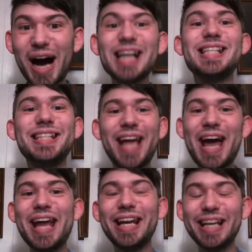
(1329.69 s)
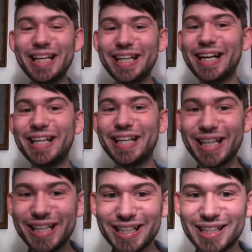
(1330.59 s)
by Stan Lee
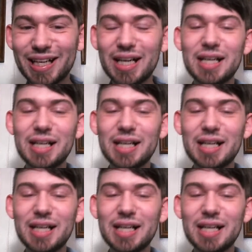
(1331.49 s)
again.